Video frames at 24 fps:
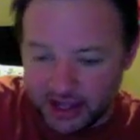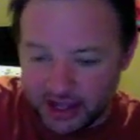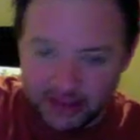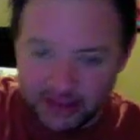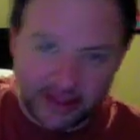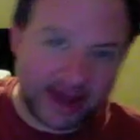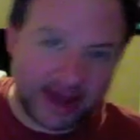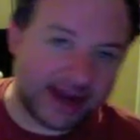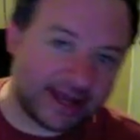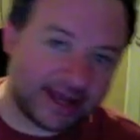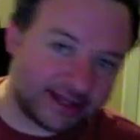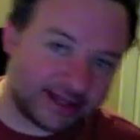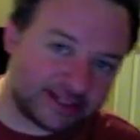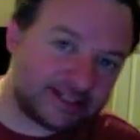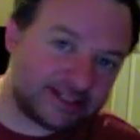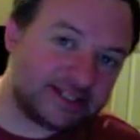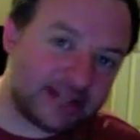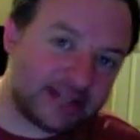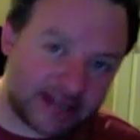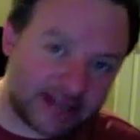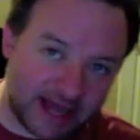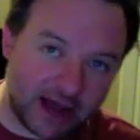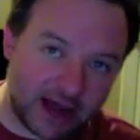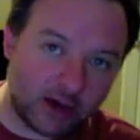that gets
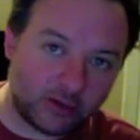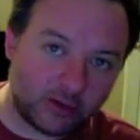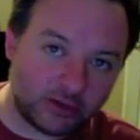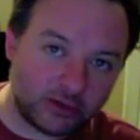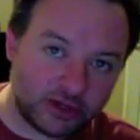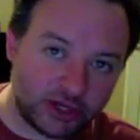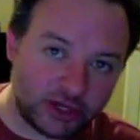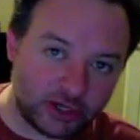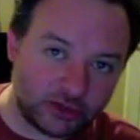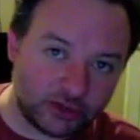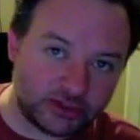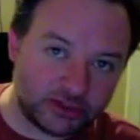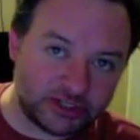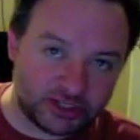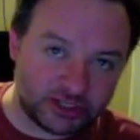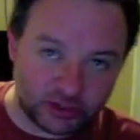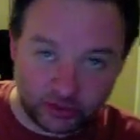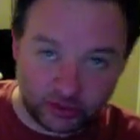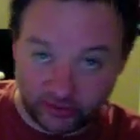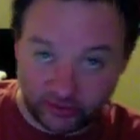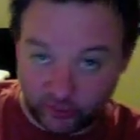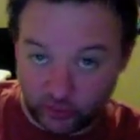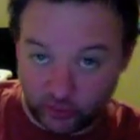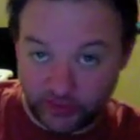sent out, to
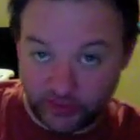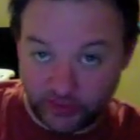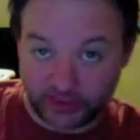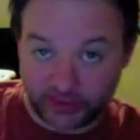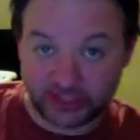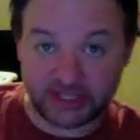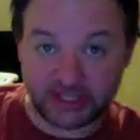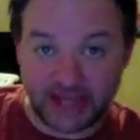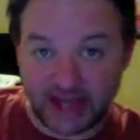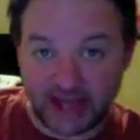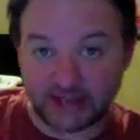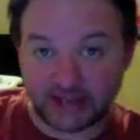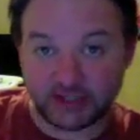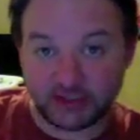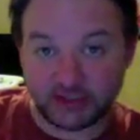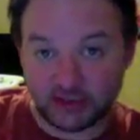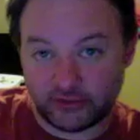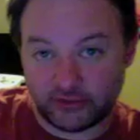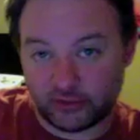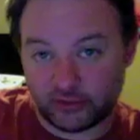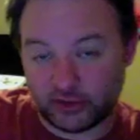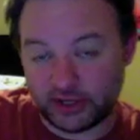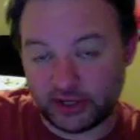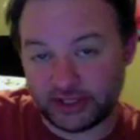sort of where the stat
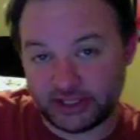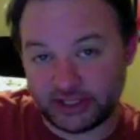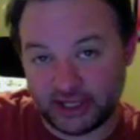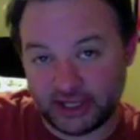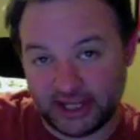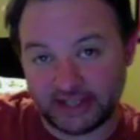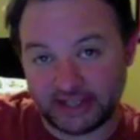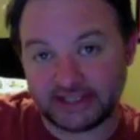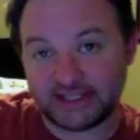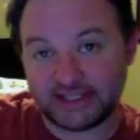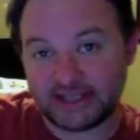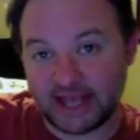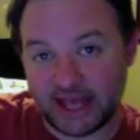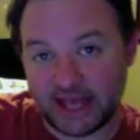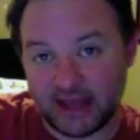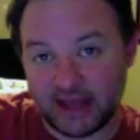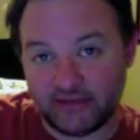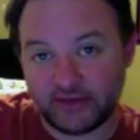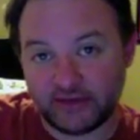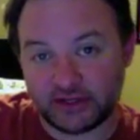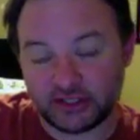server is and gets saved.